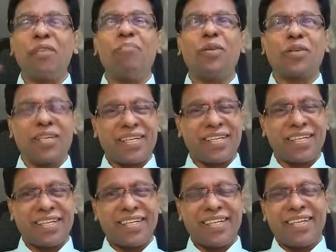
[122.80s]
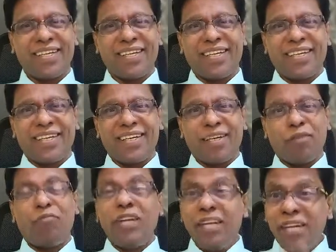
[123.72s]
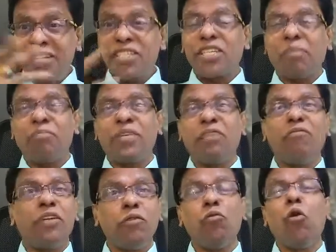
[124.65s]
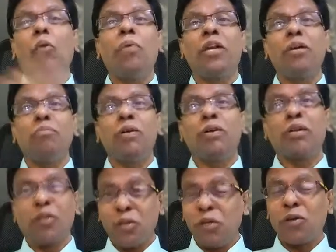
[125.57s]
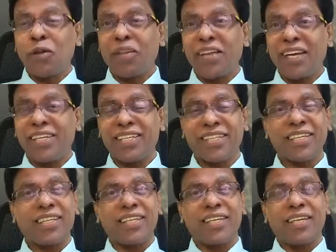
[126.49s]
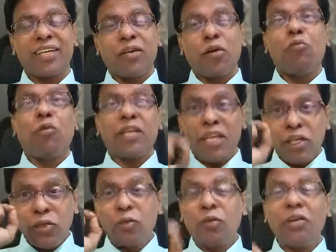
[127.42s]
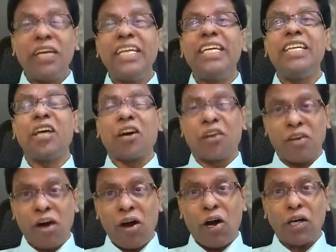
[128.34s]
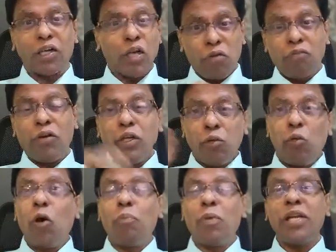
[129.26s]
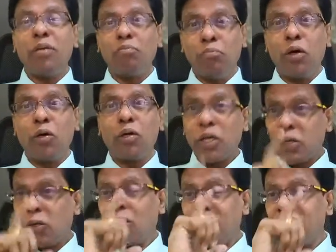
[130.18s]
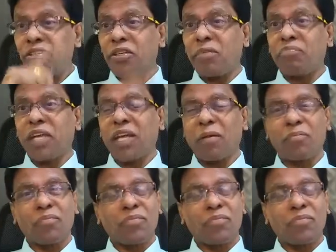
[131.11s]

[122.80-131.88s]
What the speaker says: a book? We learn something when you open a book. Do you know that? Whether you read it or not, when you open a book, you learn something.